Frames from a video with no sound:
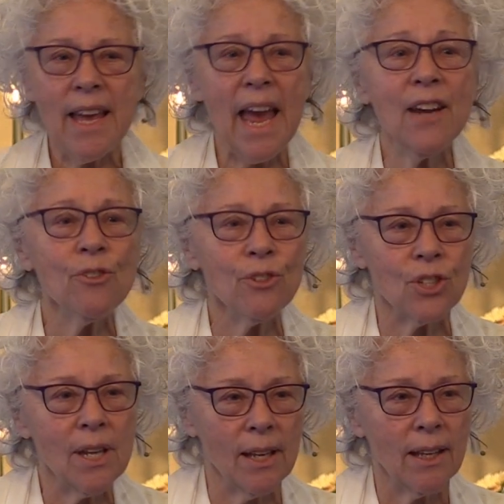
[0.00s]

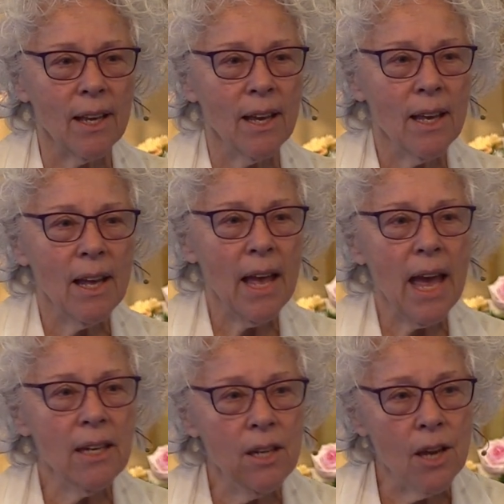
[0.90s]
energy
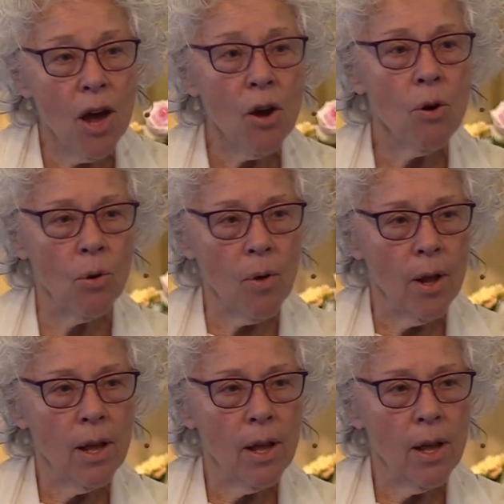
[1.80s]
and know